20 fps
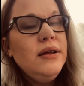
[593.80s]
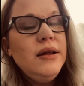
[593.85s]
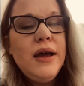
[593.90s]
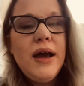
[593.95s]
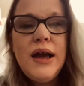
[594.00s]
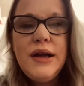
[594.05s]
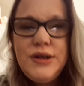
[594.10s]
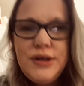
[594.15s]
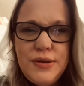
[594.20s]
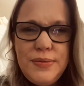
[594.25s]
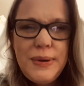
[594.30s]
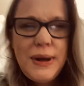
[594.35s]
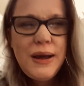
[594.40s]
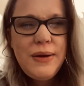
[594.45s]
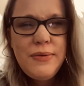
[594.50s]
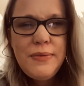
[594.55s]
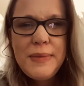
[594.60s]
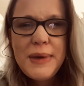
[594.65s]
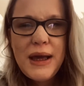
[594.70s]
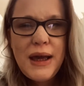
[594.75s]
I do play
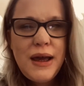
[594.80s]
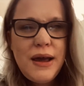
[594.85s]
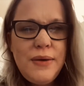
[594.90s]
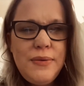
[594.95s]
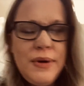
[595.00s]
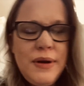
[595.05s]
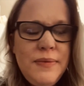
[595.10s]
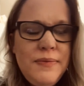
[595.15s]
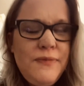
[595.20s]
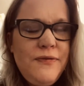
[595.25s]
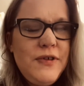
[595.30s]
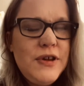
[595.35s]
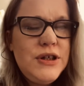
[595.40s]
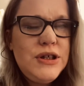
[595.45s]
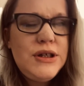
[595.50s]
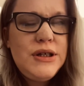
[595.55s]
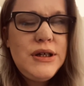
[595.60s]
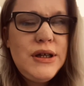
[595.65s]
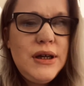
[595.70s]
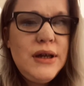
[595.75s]
with my hair when I'm
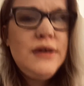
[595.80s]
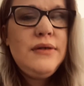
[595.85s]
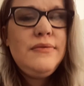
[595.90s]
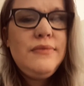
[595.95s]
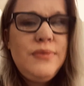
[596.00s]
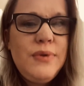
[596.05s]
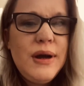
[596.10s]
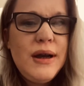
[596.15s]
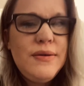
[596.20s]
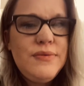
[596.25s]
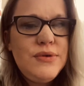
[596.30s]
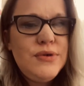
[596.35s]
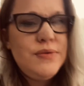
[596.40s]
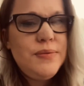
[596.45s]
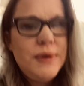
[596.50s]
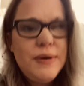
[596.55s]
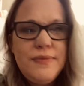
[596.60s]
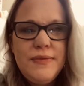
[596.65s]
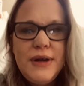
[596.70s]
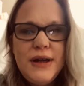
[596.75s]
fidgety and wound up.
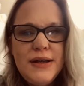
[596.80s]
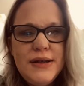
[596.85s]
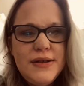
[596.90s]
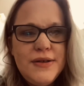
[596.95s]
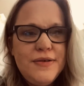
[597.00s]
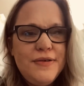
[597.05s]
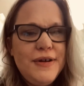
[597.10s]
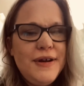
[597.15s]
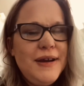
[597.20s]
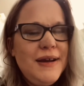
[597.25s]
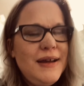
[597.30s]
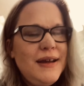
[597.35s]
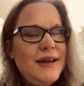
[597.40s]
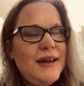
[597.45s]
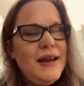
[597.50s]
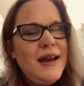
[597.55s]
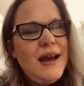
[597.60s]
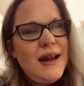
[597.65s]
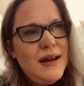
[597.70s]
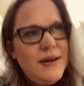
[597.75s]
I'm really sorry.
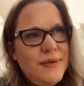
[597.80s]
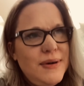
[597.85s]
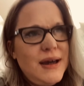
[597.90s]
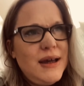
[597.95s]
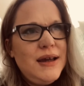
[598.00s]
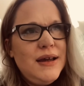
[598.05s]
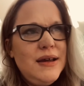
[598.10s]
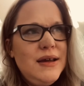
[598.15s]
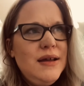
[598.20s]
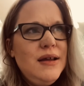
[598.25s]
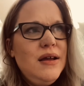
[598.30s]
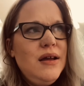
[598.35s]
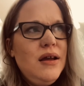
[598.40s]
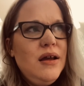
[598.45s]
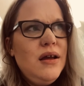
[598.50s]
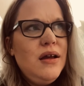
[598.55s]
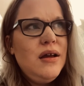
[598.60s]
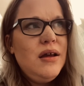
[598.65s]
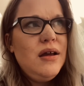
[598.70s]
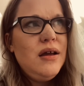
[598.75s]
Anyway,
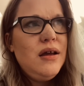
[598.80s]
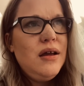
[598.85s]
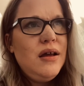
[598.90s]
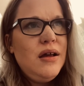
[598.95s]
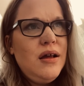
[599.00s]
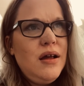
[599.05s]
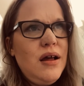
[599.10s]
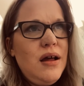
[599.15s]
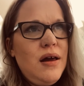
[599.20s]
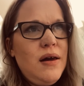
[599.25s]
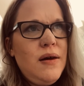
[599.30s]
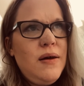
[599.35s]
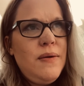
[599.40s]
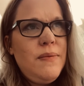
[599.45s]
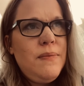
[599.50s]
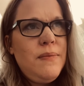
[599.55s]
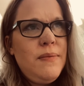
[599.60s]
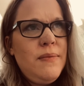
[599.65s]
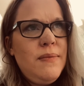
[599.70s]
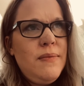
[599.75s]

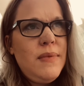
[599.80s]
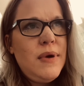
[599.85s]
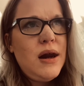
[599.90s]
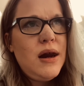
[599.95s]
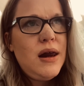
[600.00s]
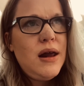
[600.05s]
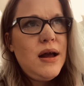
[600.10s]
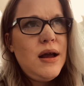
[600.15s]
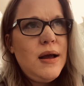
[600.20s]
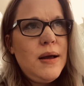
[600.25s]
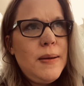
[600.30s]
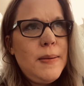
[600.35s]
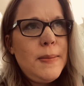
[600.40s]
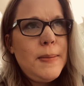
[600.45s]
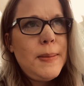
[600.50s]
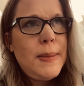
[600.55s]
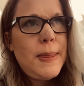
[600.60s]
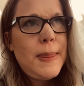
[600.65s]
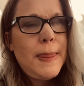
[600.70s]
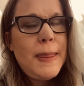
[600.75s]

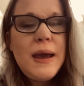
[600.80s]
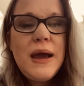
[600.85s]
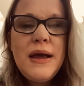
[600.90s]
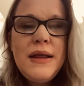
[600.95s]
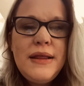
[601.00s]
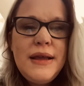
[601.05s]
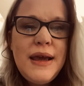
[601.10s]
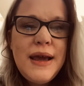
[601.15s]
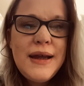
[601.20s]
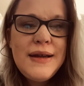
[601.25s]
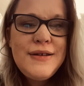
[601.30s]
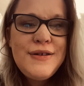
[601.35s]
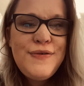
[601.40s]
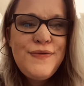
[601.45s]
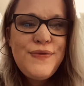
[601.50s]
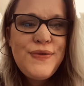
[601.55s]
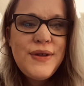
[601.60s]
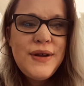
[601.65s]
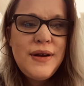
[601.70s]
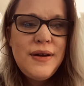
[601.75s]
at the end
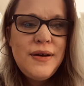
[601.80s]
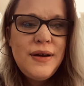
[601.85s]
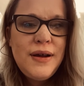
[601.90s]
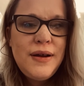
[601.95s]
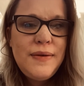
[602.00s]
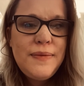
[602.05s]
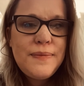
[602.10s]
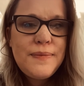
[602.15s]
of the night,